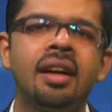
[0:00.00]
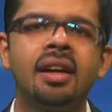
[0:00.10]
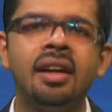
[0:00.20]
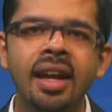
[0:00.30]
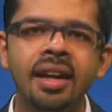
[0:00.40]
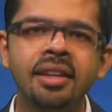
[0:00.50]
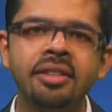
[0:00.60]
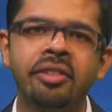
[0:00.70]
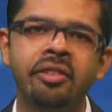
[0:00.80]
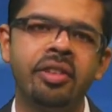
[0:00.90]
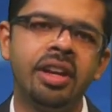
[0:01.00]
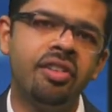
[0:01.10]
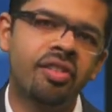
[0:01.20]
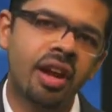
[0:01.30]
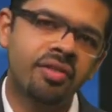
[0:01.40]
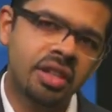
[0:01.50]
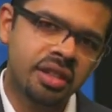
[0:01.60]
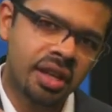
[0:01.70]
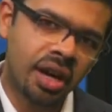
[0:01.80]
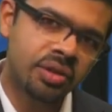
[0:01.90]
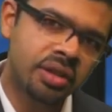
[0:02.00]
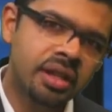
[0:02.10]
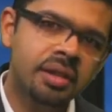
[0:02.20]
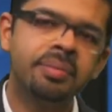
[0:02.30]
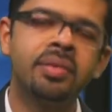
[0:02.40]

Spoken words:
are negative when driving downhill,